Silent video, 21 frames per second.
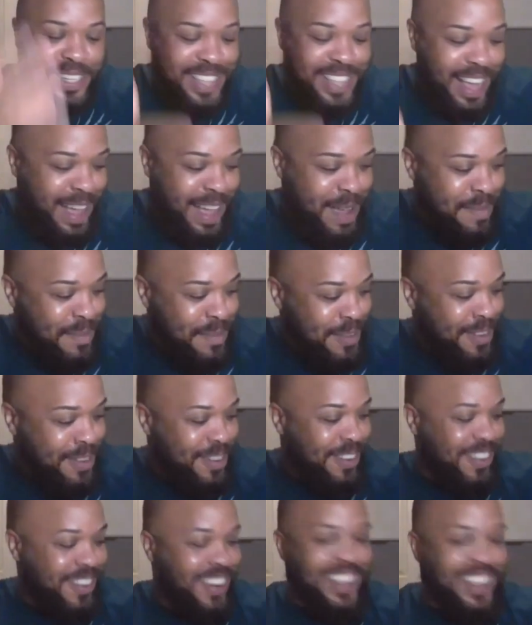over time.
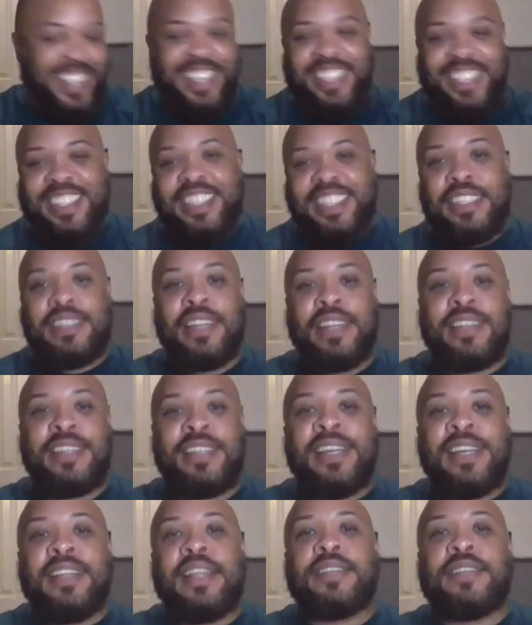okay. It, it,
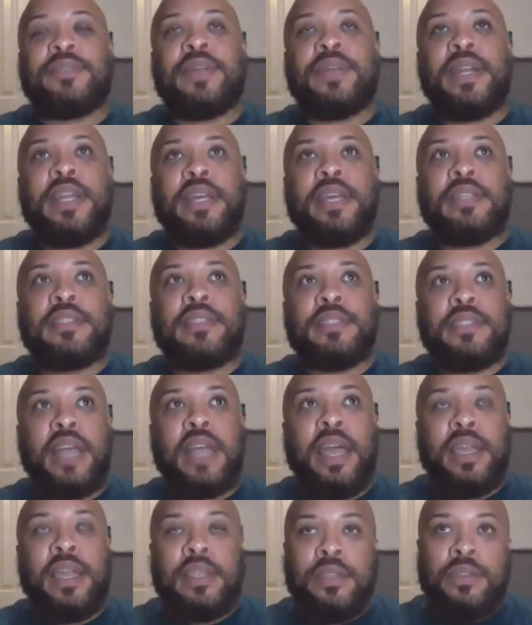that's what it is.
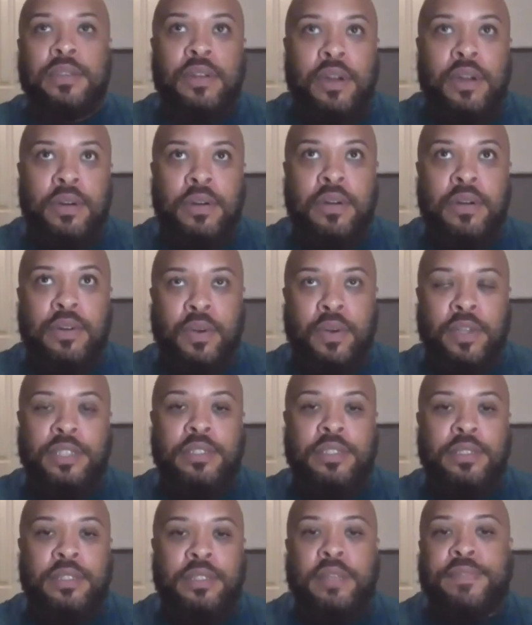Is I, you know, of
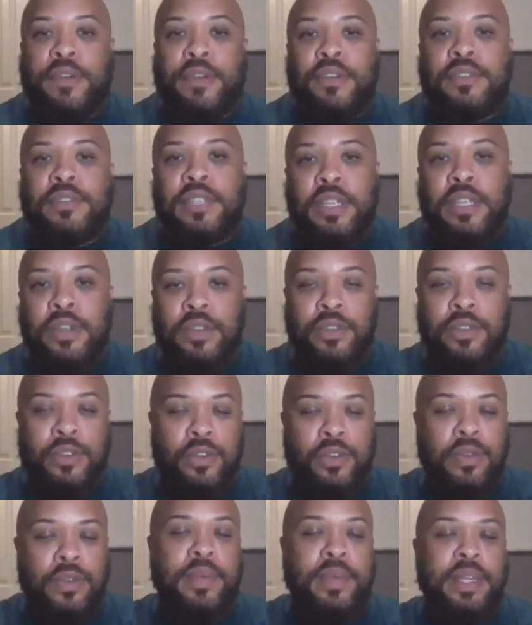course, the first deal
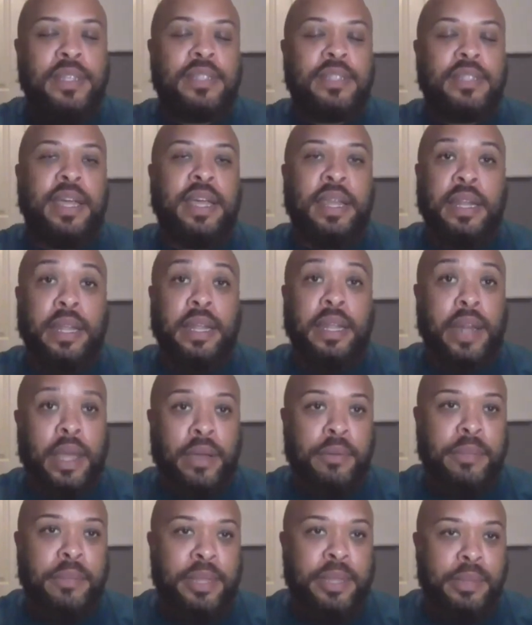you do in real estate, it
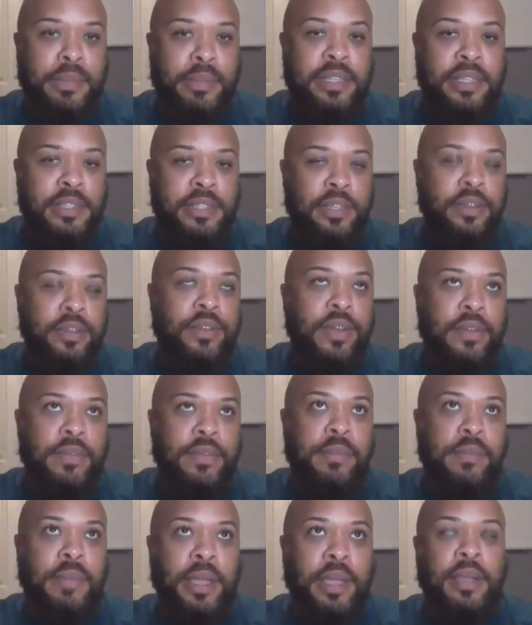ain't gonna be the best deal you
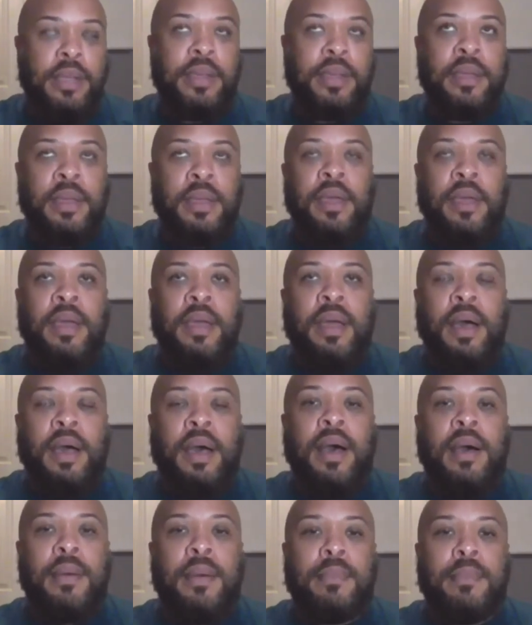ever make.
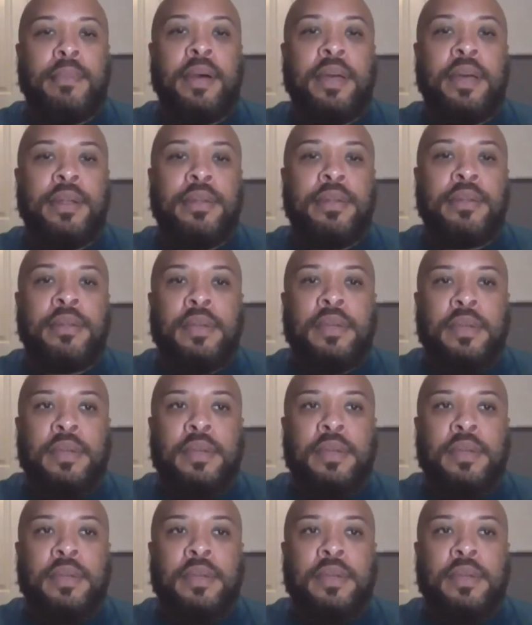Uh, but